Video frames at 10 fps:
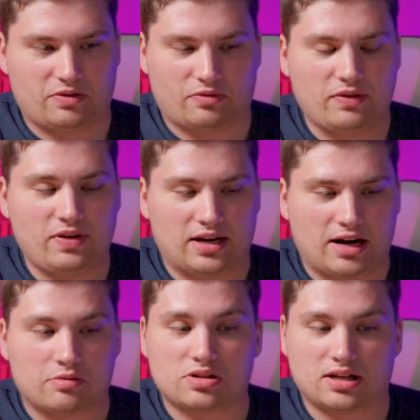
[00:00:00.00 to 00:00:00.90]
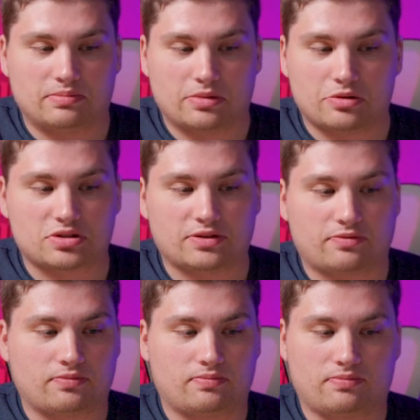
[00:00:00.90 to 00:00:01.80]
Rivian outdid most
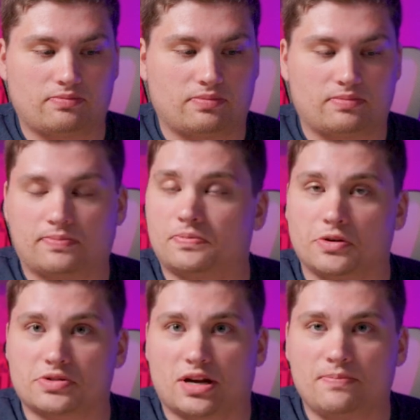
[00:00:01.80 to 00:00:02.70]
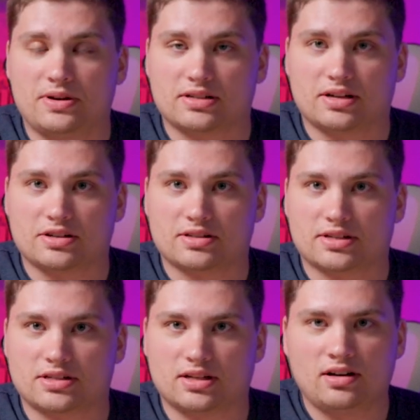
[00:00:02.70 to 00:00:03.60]
of those companies I just
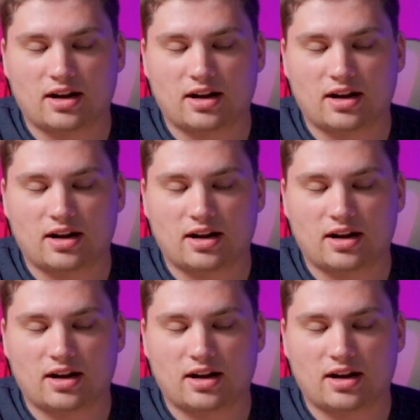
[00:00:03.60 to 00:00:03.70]
listed,